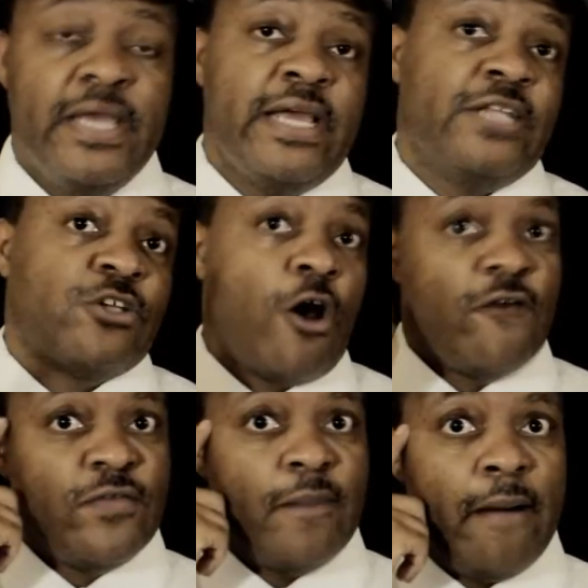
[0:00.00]
And it's
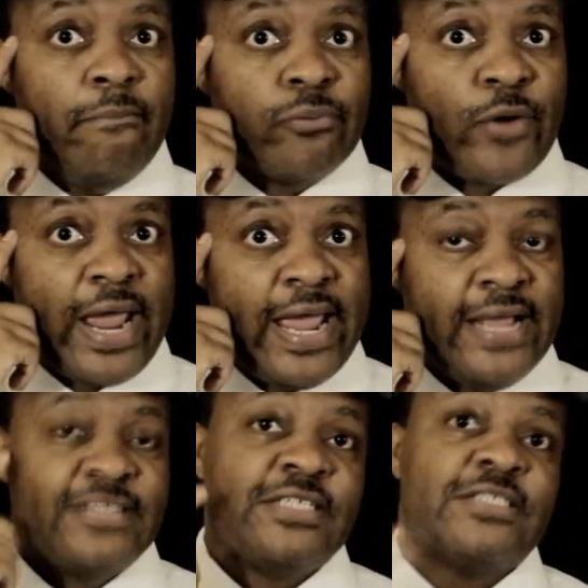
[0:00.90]
hard for my
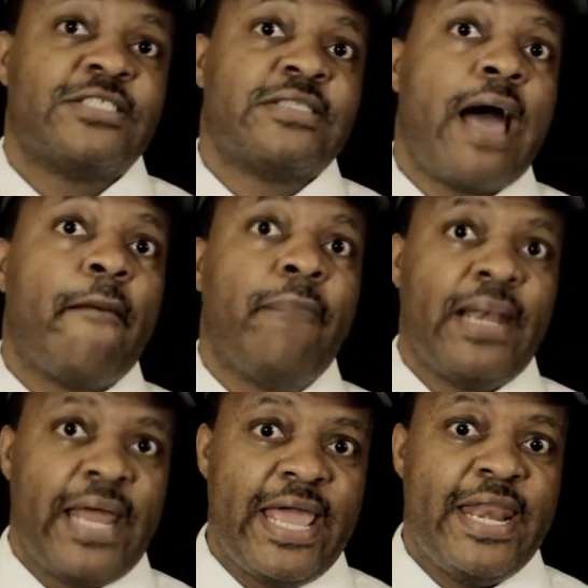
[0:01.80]
brain to stop
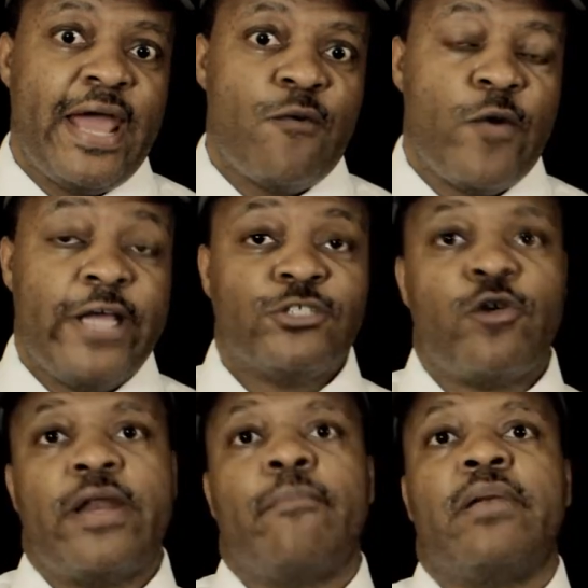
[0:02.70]
playing that way and
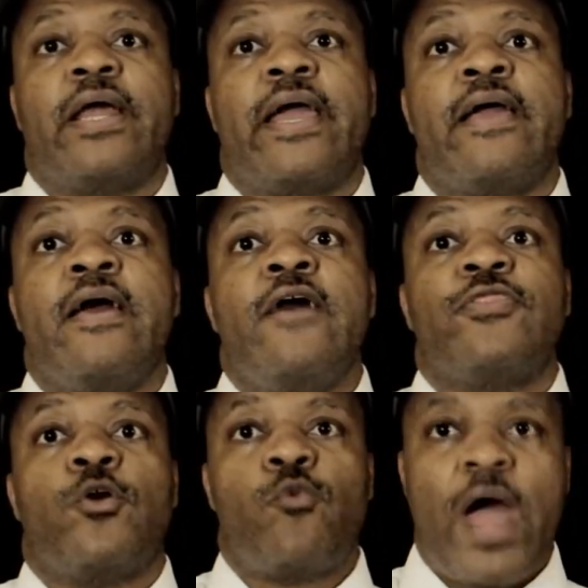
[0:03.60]
try to play
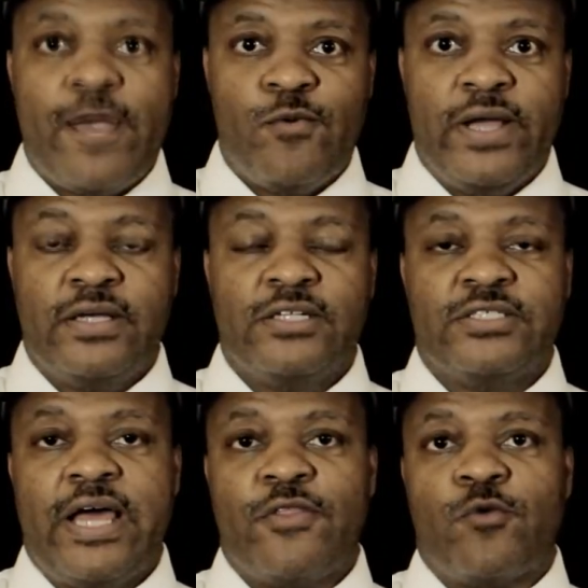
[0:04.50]
the right way,
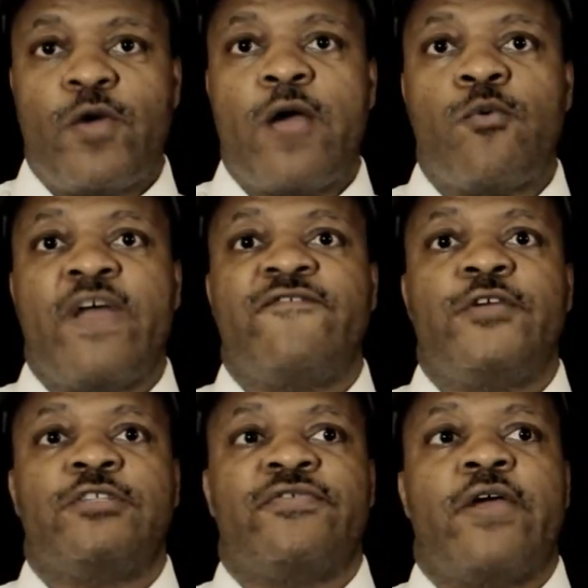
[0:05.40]
because now the right way
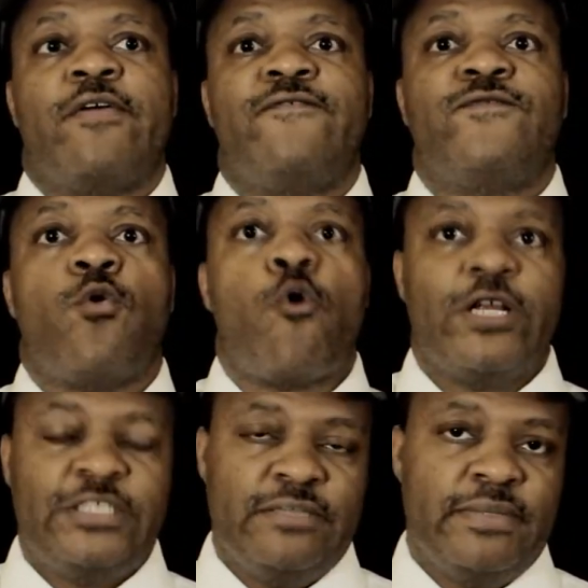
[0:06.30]
feels very
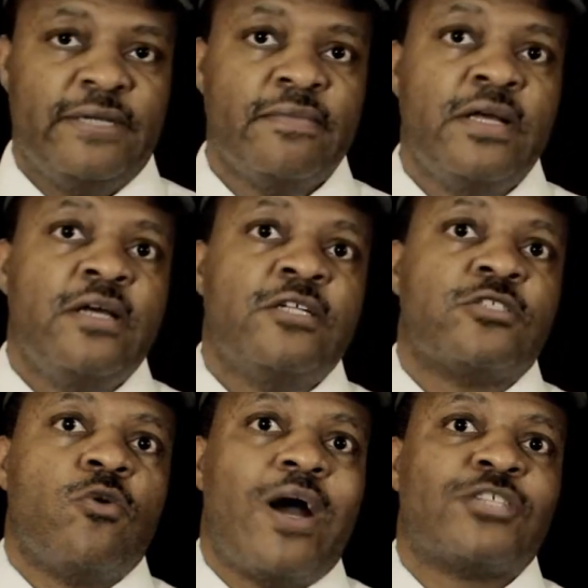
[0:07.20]
foreign to me.
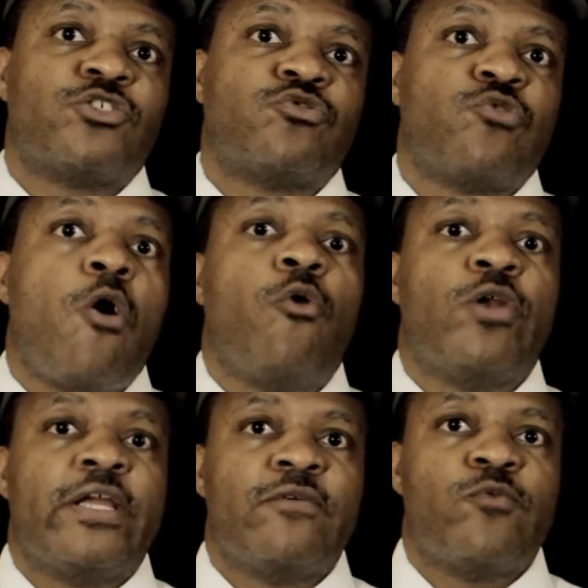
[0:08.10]
So I
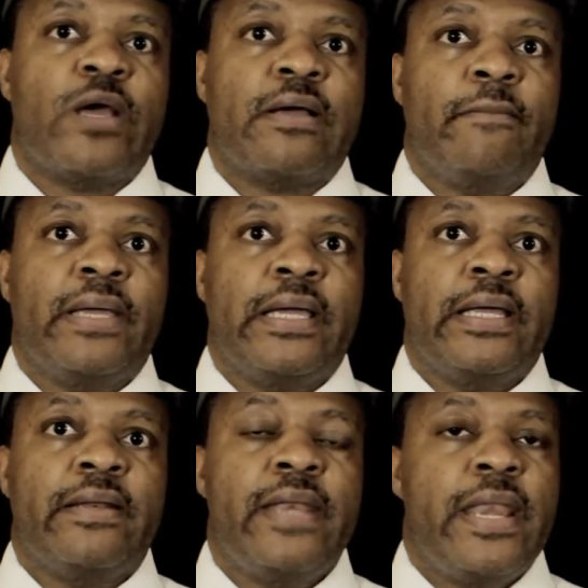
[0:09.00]
strongly
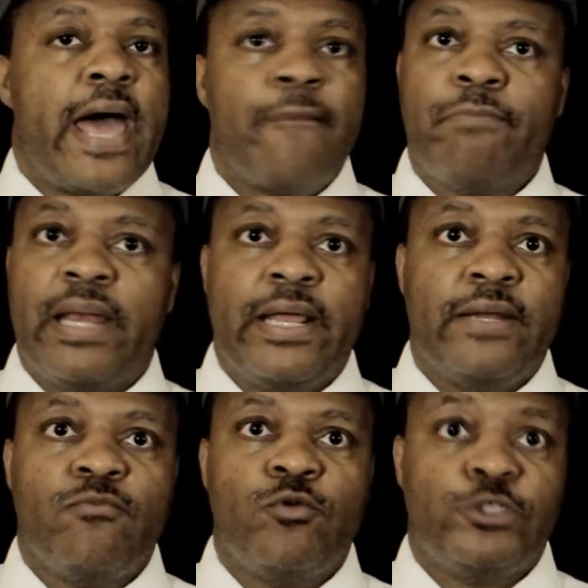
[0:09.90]
recommend not
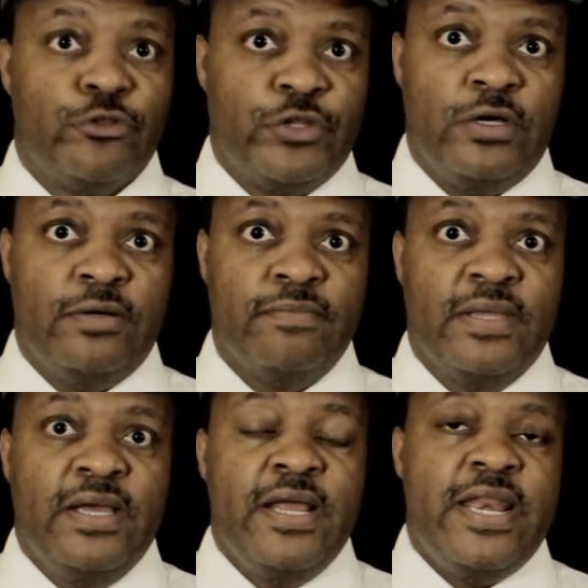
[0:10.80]
playing with your thumb.
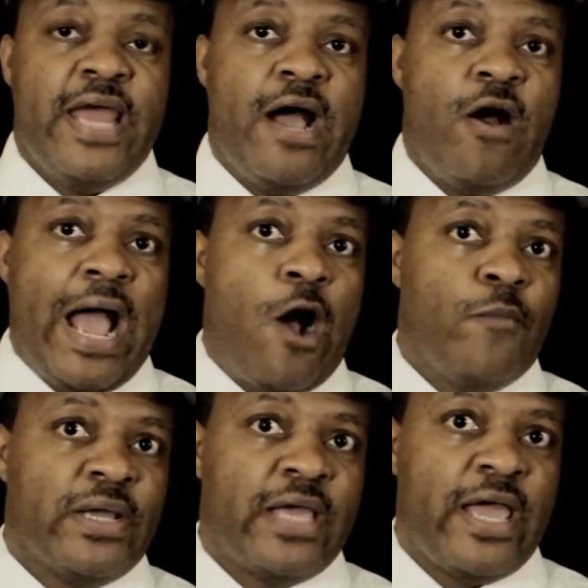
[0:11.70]
Now, Al
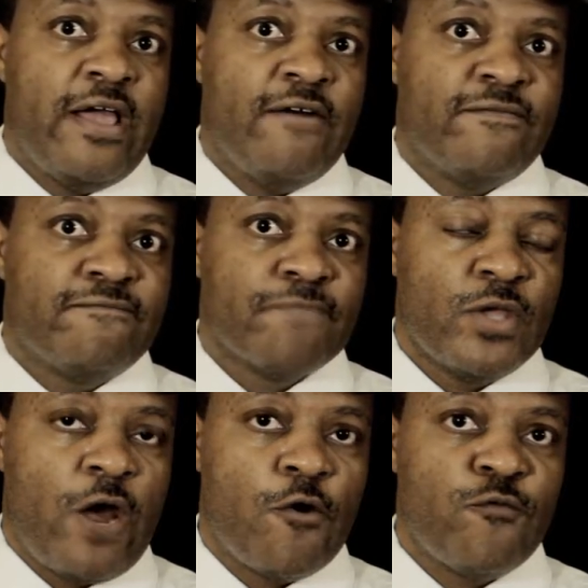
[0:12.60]
McKay of
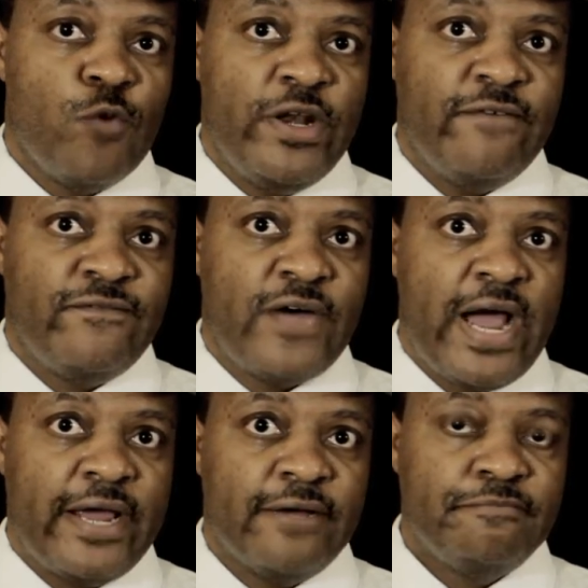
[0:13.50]
Earth, Wind, and
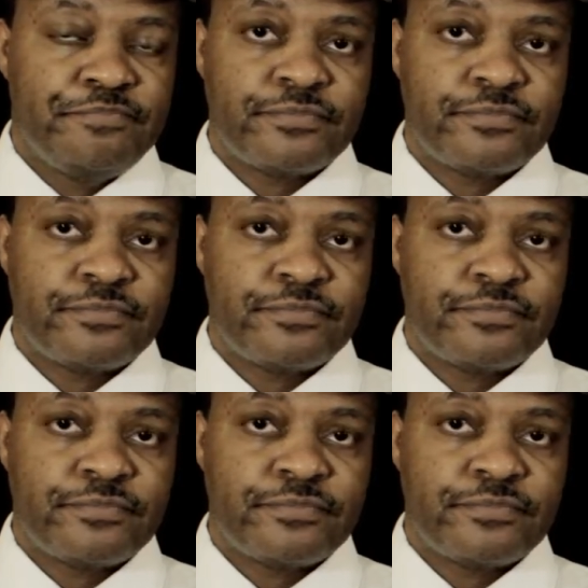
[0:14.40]
Fire,